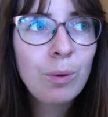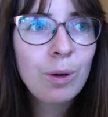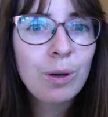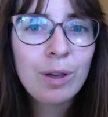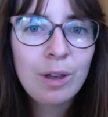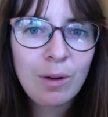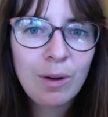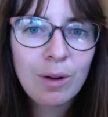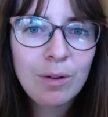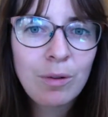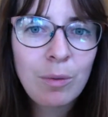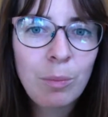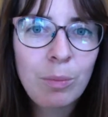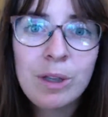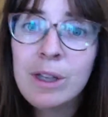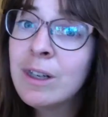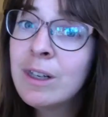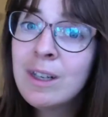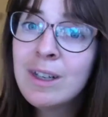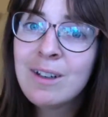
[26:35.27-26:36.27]
block you out
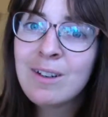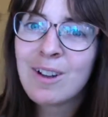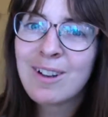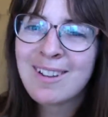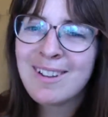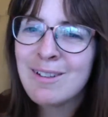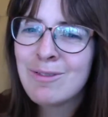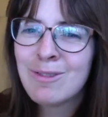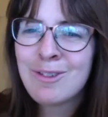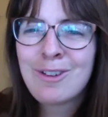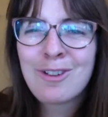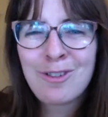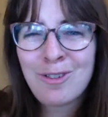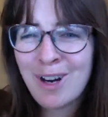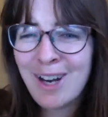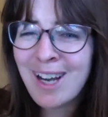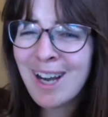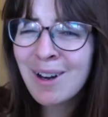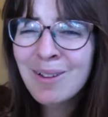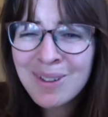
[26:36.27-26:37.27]
completely, not even
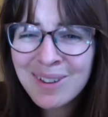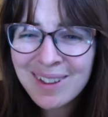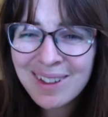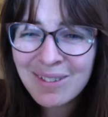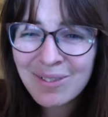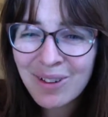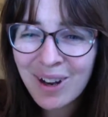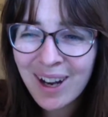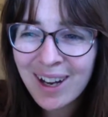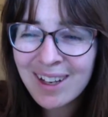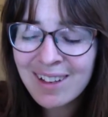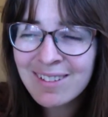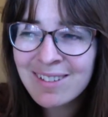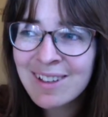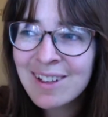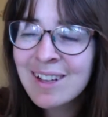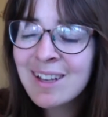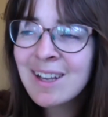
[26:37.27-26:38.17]
try out the advice.